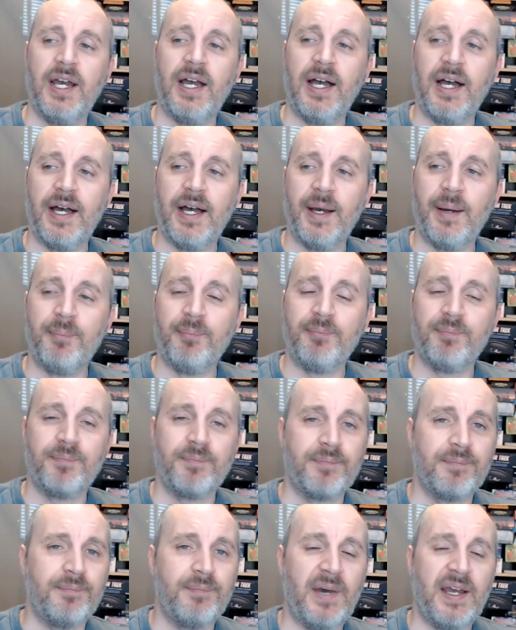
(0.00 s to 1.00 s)

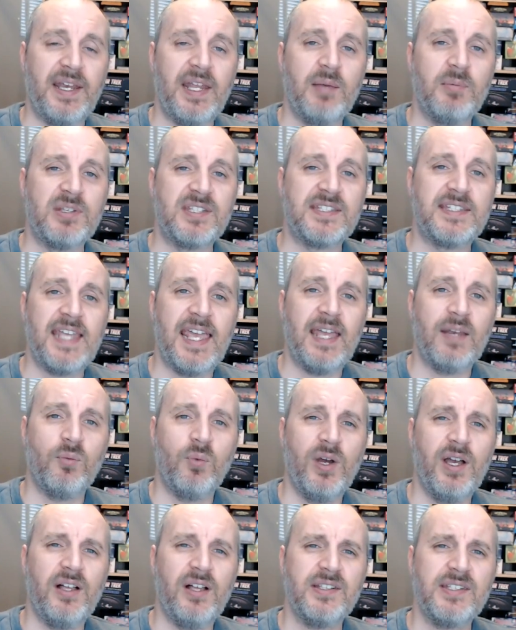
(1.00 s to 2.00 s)
My name is Dan
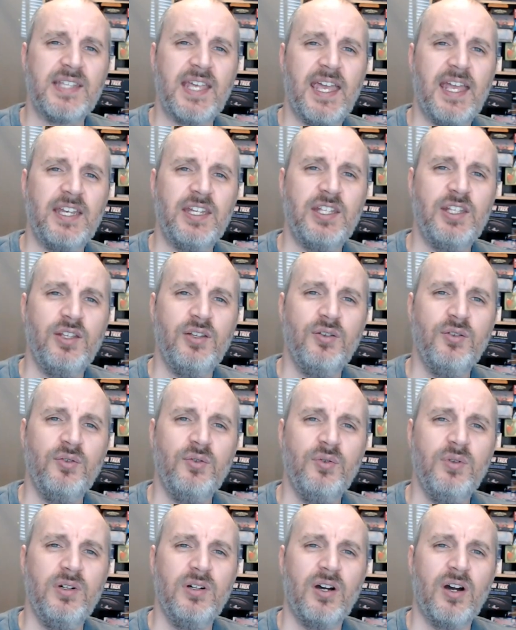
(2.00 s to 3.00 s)
Wells, and
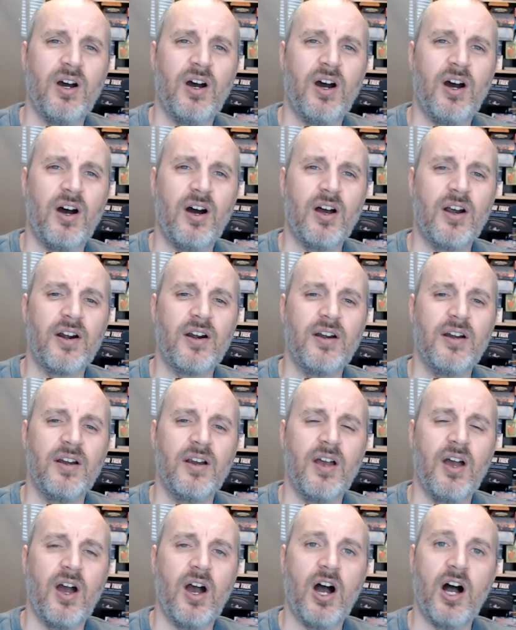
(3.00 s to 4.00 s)
you are
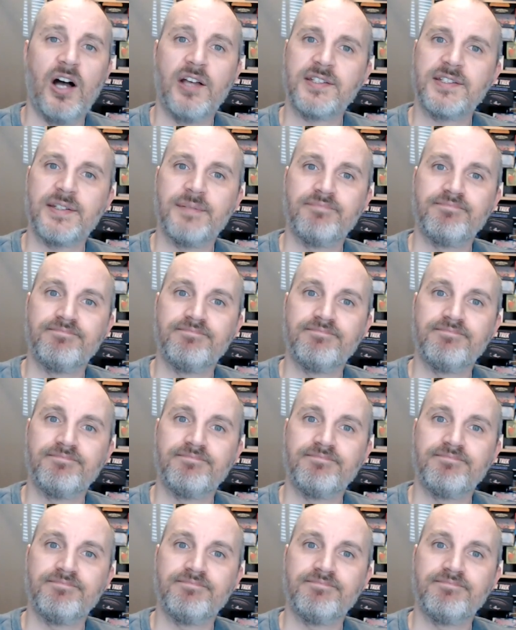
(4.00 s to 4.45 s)
awesome.